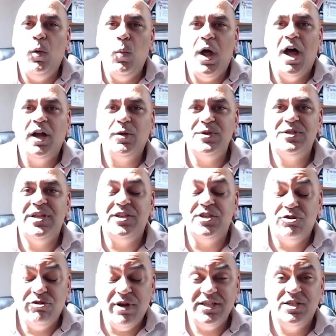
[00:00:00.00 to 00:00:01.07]
100%
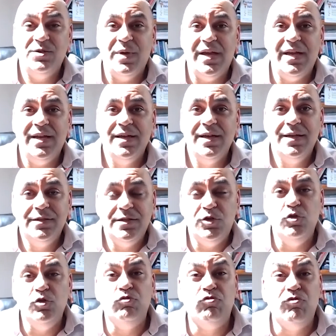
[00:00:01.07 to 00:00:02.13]
trust me to
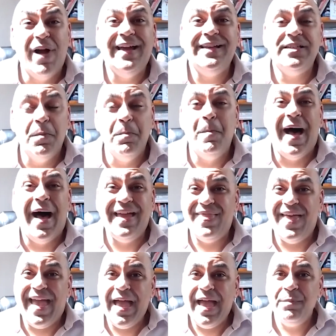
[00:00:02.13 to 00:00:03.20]
do right by
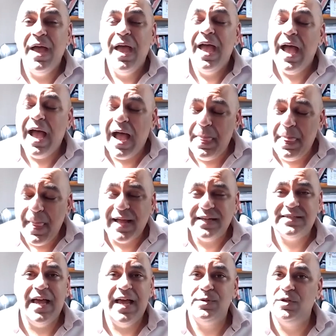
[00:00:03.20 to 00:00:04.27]
them, and that's
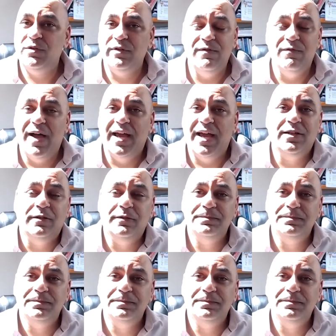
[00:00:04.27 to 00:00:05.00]
absolutely vital.